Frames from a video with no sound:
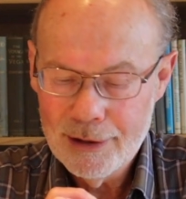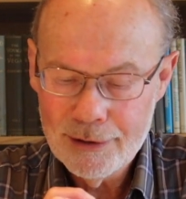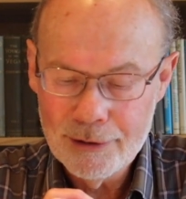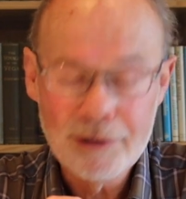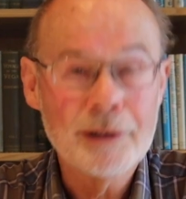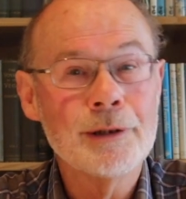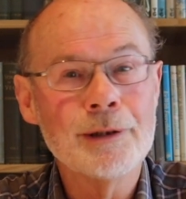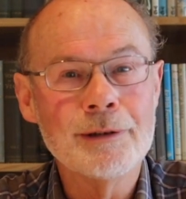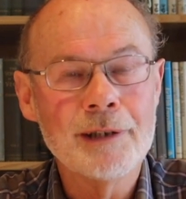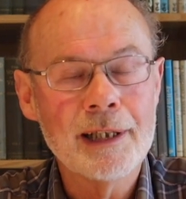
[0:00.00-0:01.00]
using
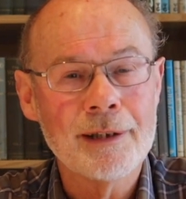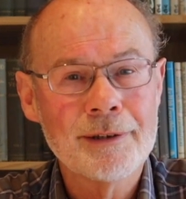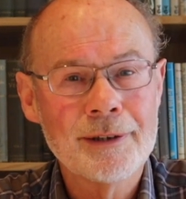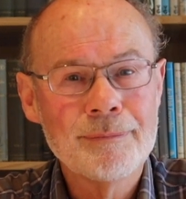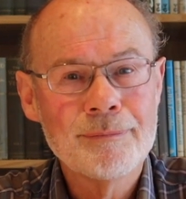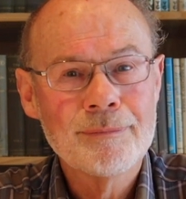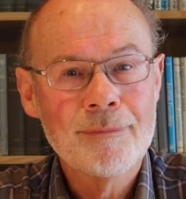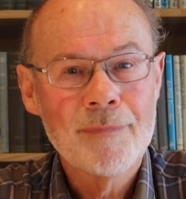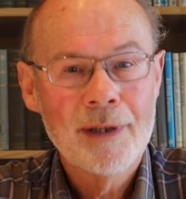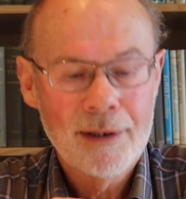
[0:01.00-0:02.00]
Google Earth,
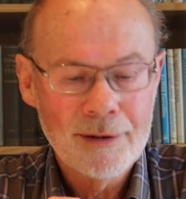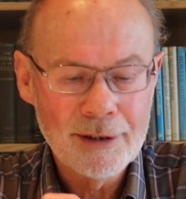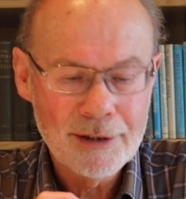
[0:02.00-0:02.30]
the